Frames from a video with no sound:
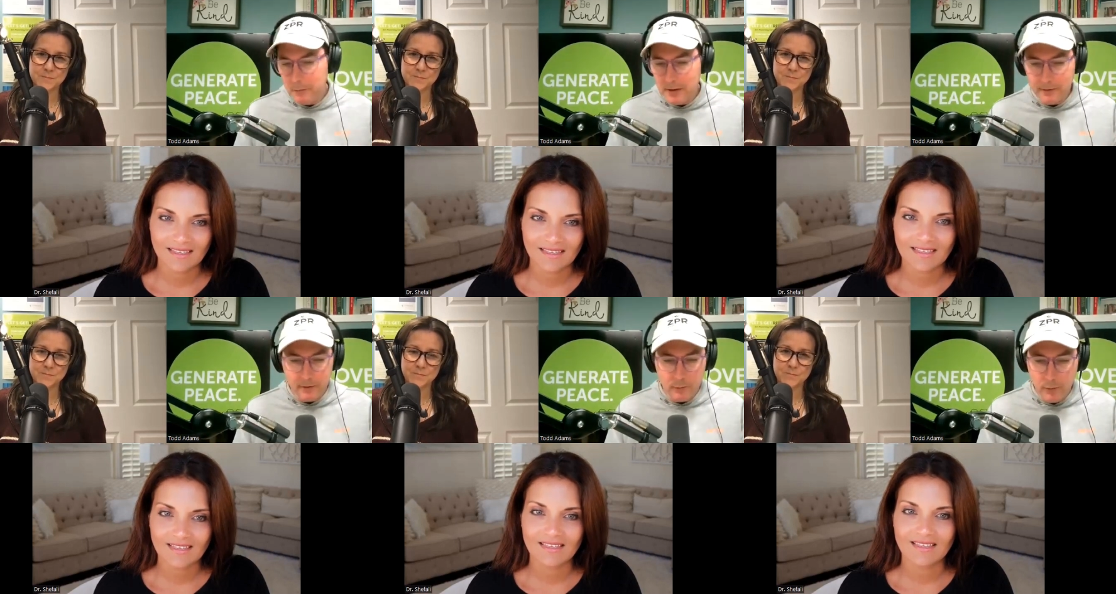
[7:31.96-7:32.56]
Speaker 1: him to
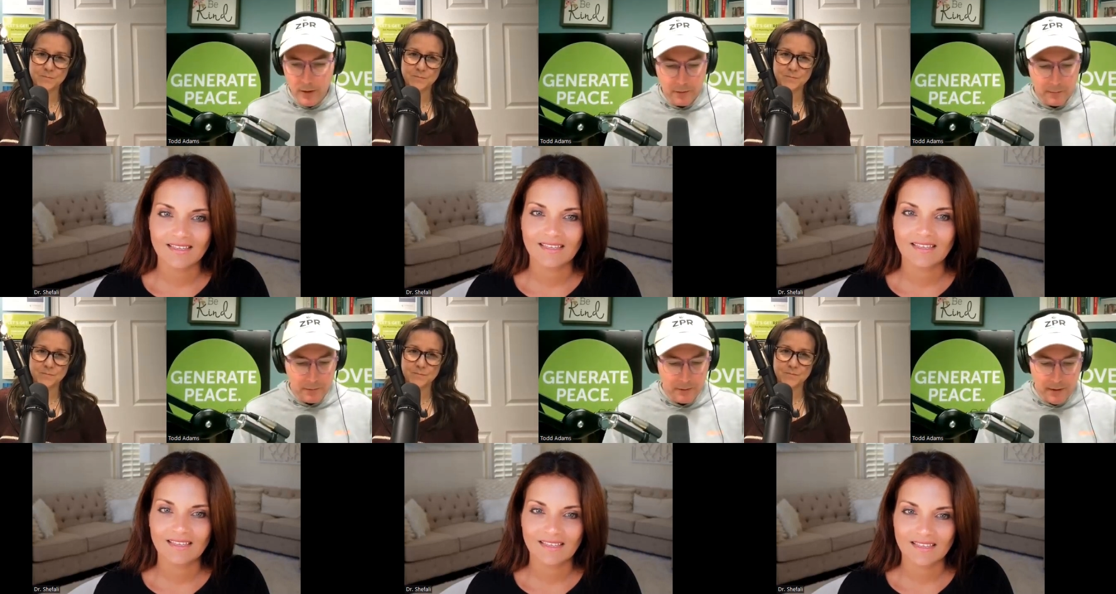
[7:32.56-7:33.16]
be a certain
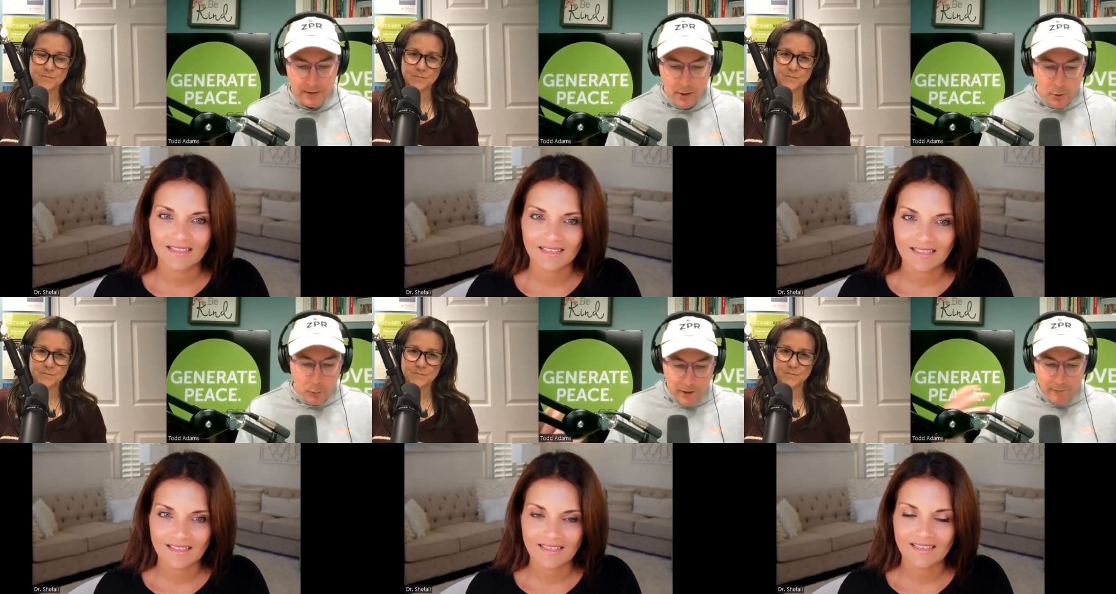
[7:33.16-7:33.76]
way, blah, blah, blah.